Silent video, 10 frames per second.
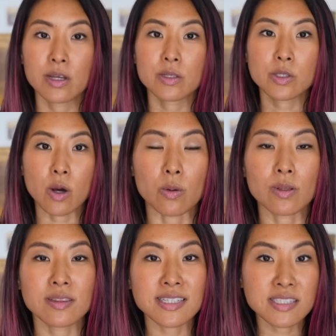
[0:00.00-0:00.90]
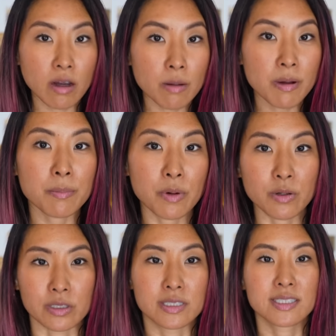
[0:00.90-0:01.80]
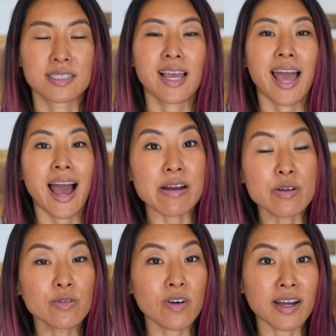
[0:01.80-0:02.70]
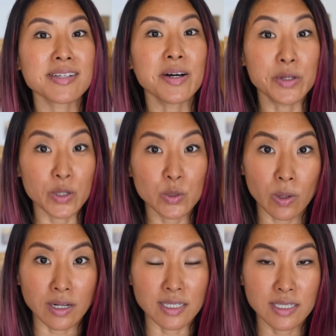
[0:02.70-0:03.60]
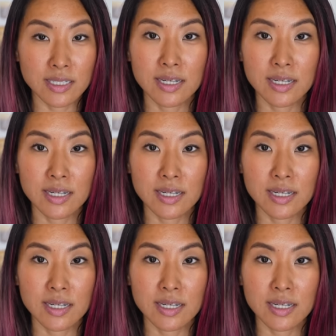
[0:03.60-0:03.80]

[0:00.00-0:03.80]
So let's talk about brokers. How do you find a good one?